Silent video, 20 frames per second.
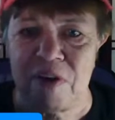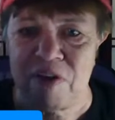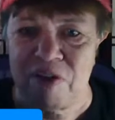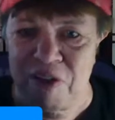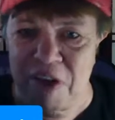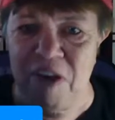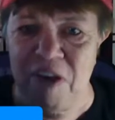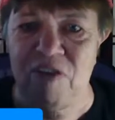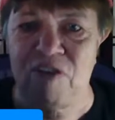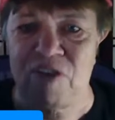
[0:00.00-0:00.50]

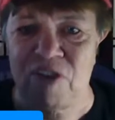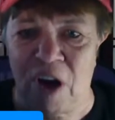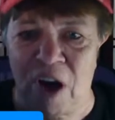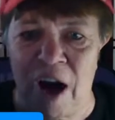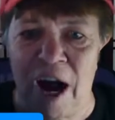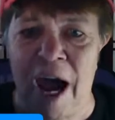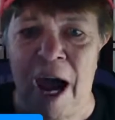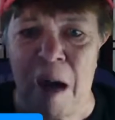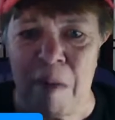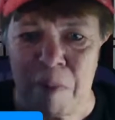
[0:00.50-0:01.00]
things
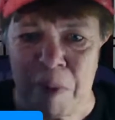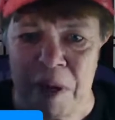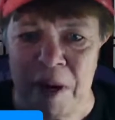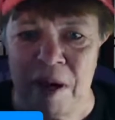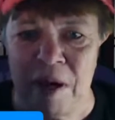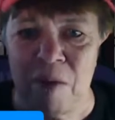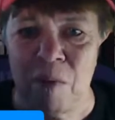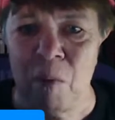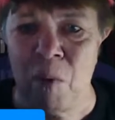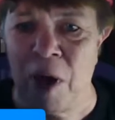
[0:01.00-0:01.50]
start
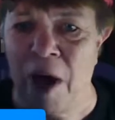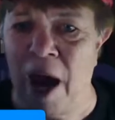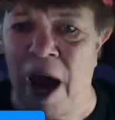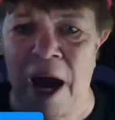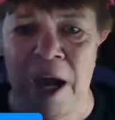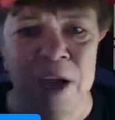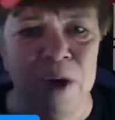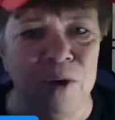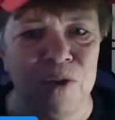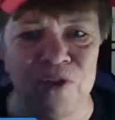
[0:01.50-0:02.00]
happening.
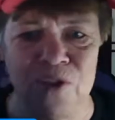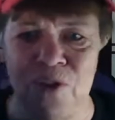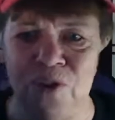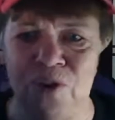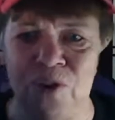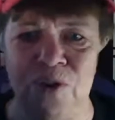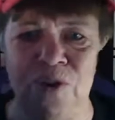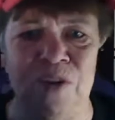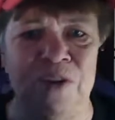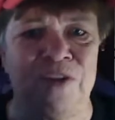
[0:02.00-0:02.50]
I used to
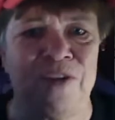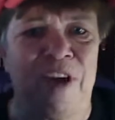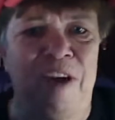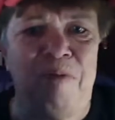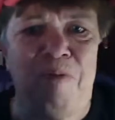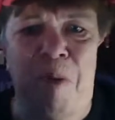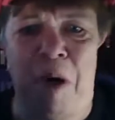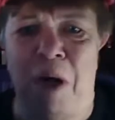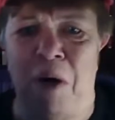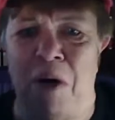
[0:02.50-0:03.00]
do this.
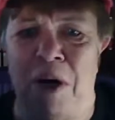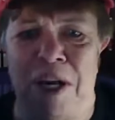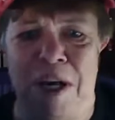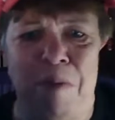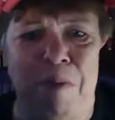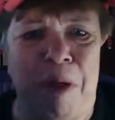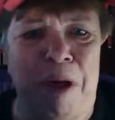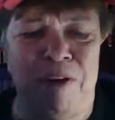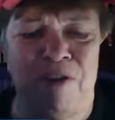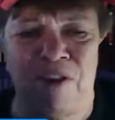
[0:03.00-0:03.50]
I've been on
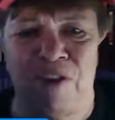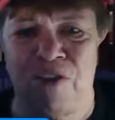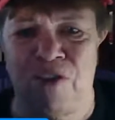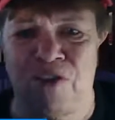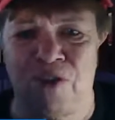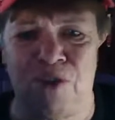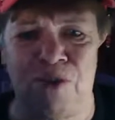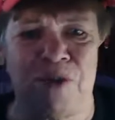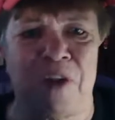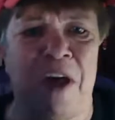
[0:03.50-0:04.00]
eBay since
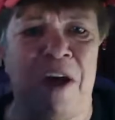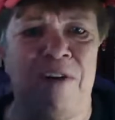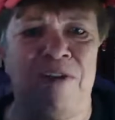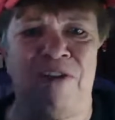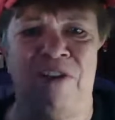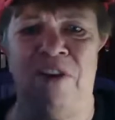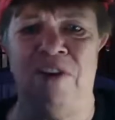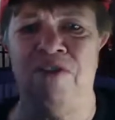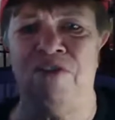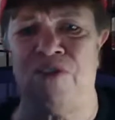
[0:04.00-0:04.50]

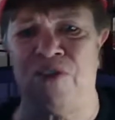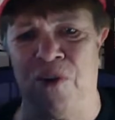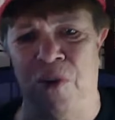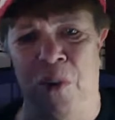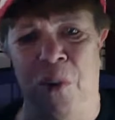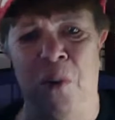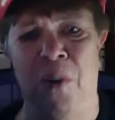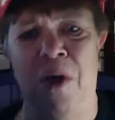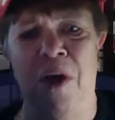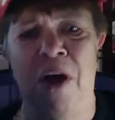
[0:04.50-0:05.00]

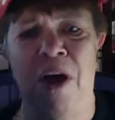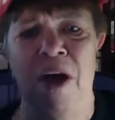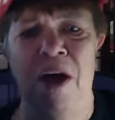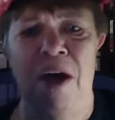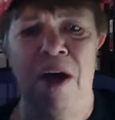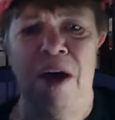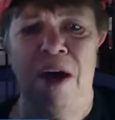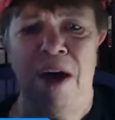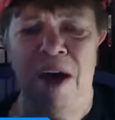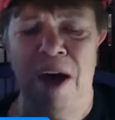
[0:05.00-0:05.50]
2002.
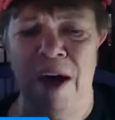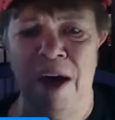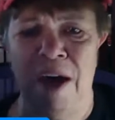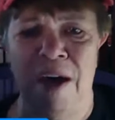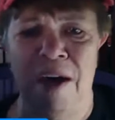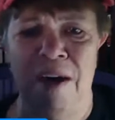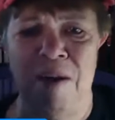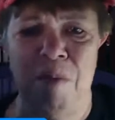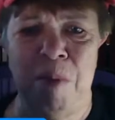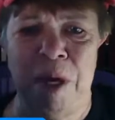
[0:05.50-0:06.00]

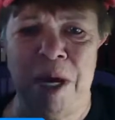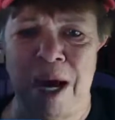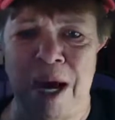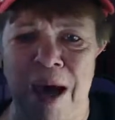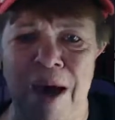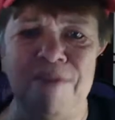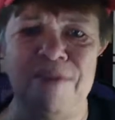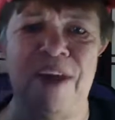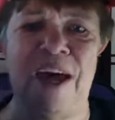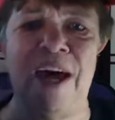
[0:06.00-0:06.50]
And
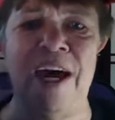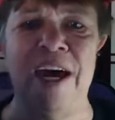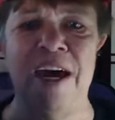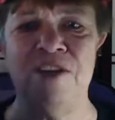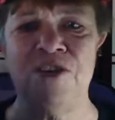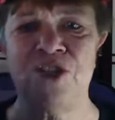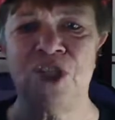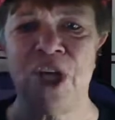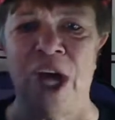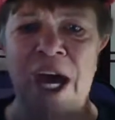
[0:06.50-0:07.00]
because I
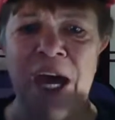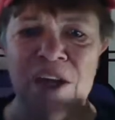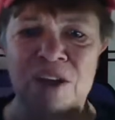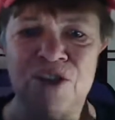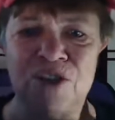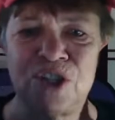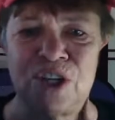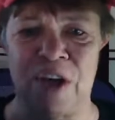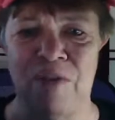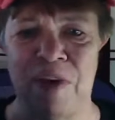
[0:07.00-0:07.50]
had
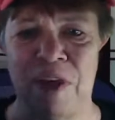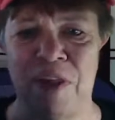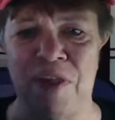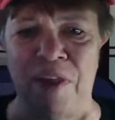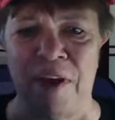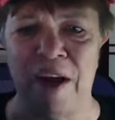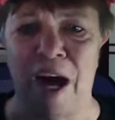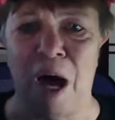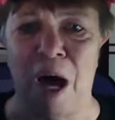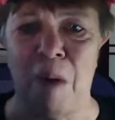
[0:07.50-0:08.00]
changed
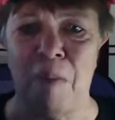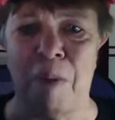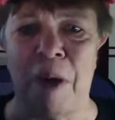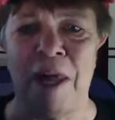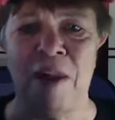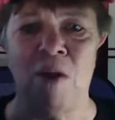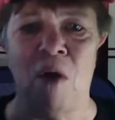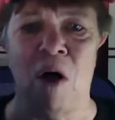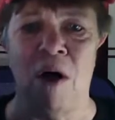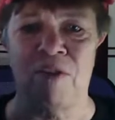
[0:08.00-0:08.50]
everything up,
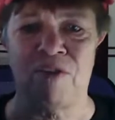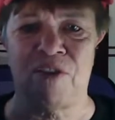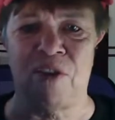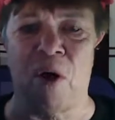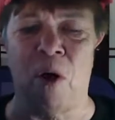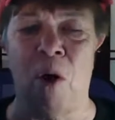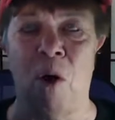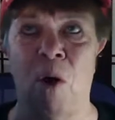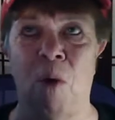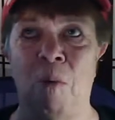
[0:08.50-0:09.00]
I lost
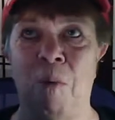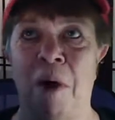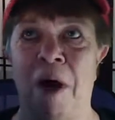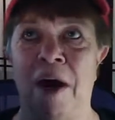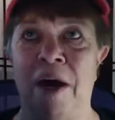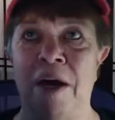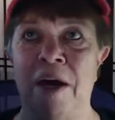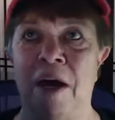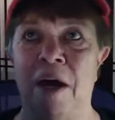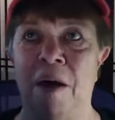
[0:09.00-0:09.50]
all
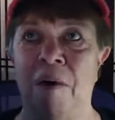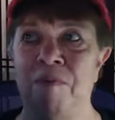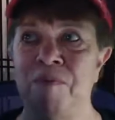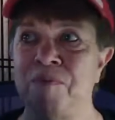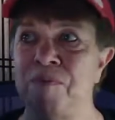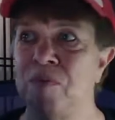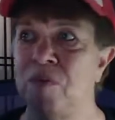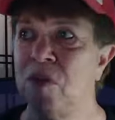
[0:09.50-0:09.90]
my